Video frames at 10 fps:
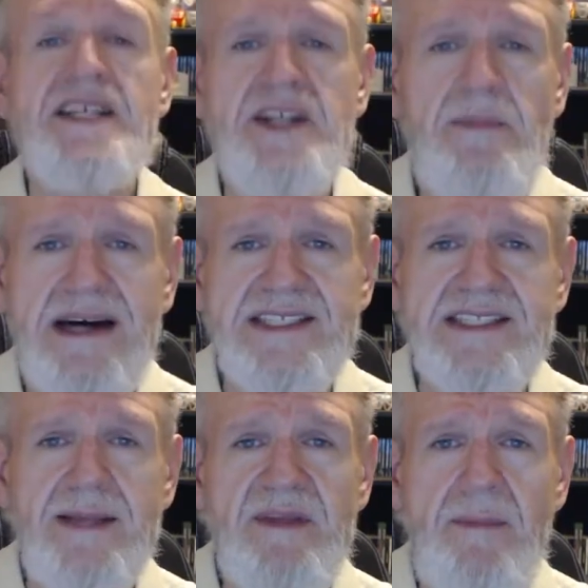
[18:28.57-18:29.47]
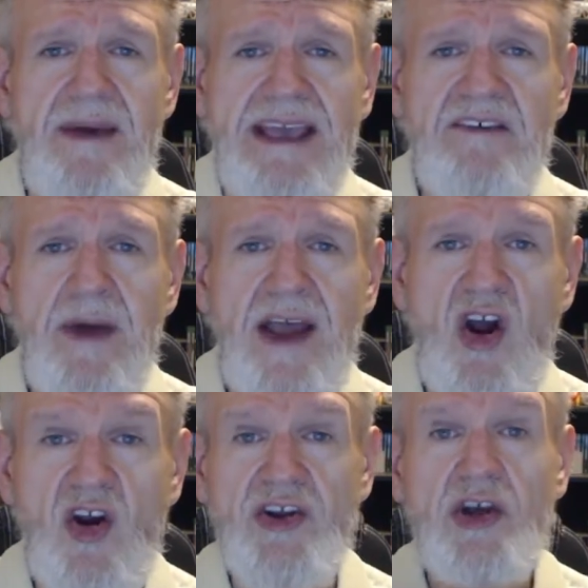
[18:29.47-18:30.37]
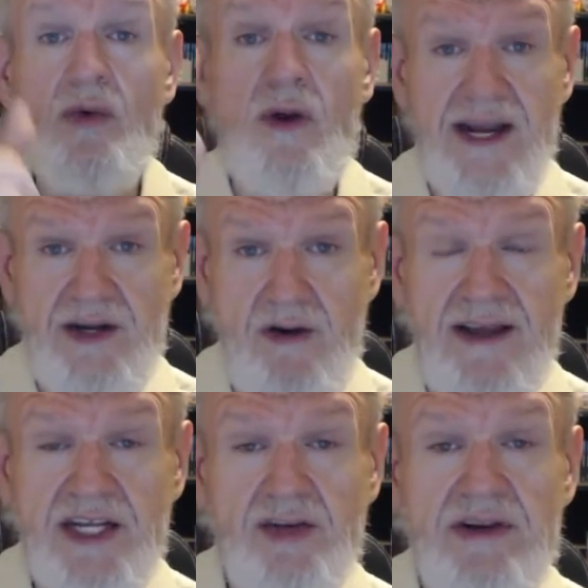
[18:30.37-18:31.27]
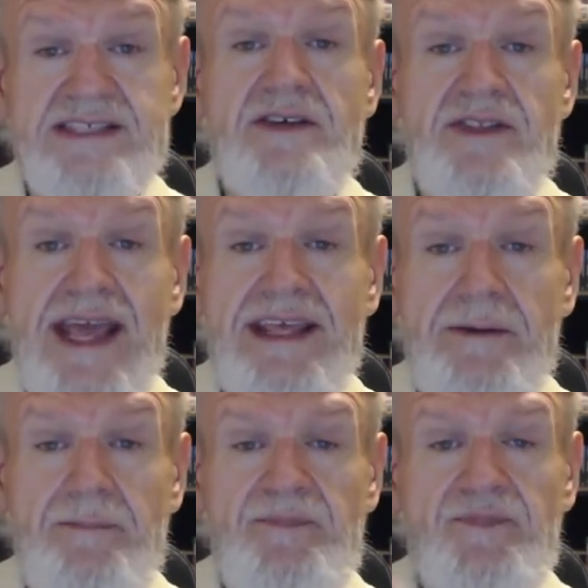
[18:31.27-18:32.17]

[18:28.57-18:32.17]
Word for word: deposit them in the bank of my heart where I draw interest. So thank you.